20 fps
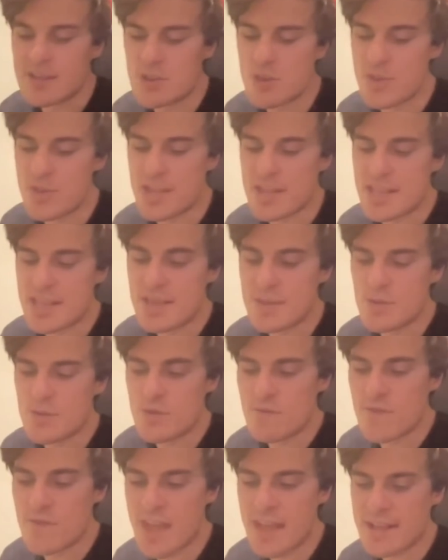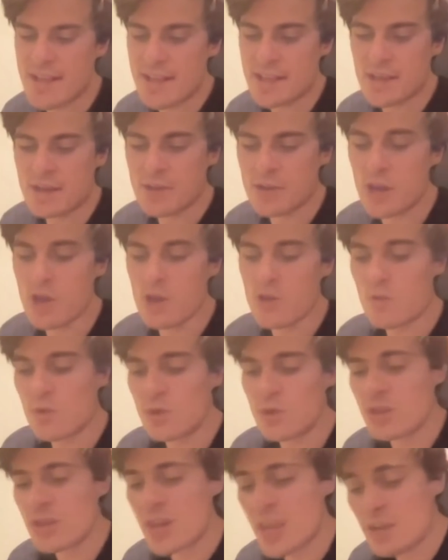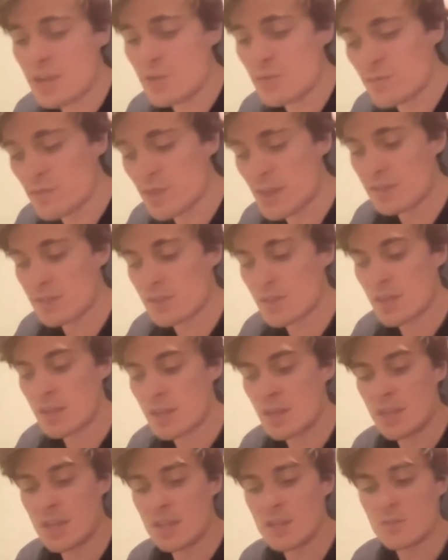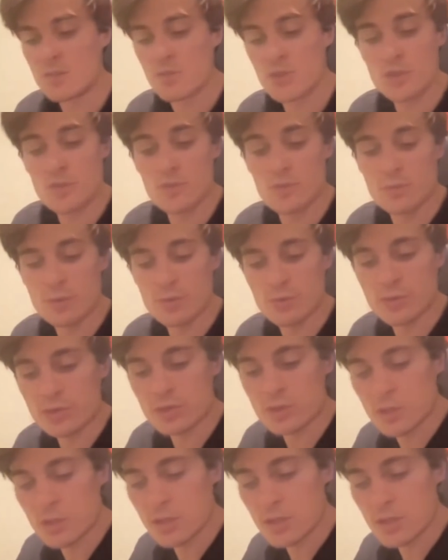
You just need to invest in it. No, what you need to invest in is renewables.